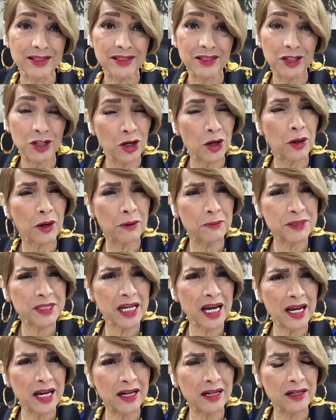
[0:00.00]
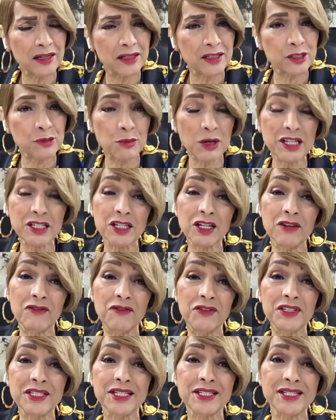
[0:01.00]
You know what I'm saying? Especially if
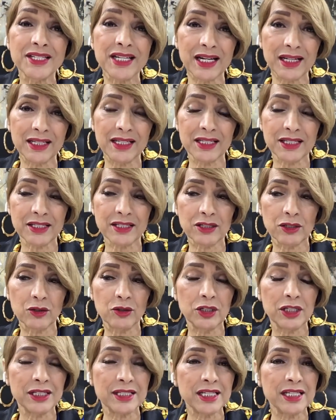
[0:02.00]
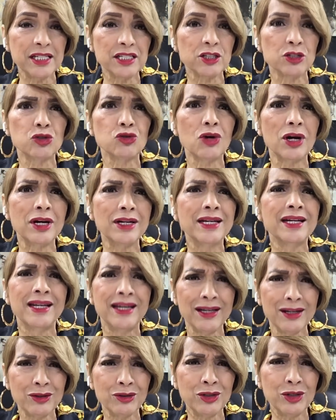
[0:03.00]
it's a sickness or disease is trying to
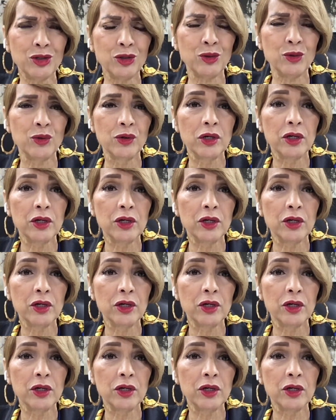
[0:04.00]
kill you.